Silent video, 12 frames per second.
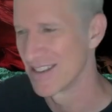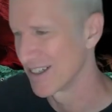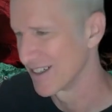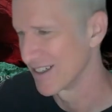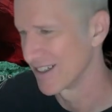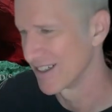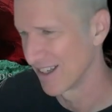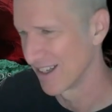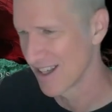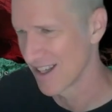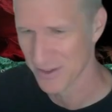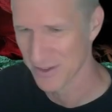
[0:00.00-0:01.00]

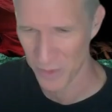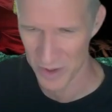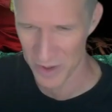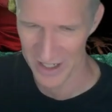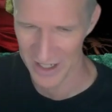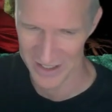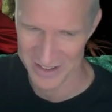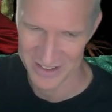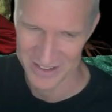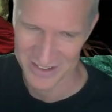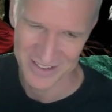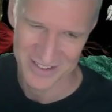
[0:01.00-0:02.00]
lots of work ahead.
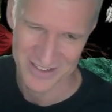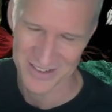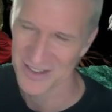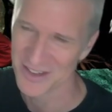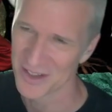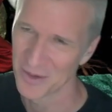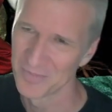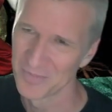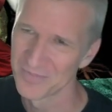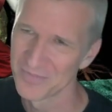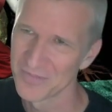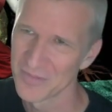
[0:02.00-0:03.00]
So
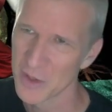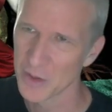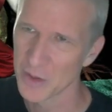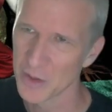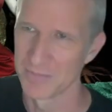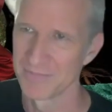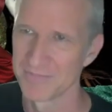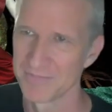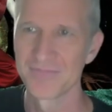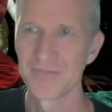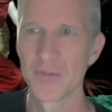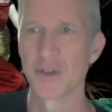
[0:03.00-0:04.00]
it was good.
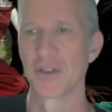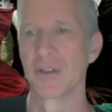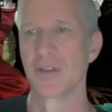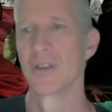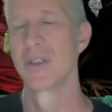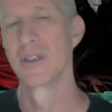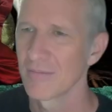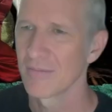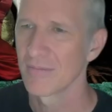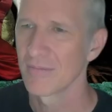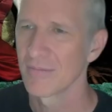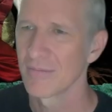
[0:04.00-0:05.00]
It was good.
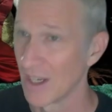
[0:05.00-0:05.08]
Yeah.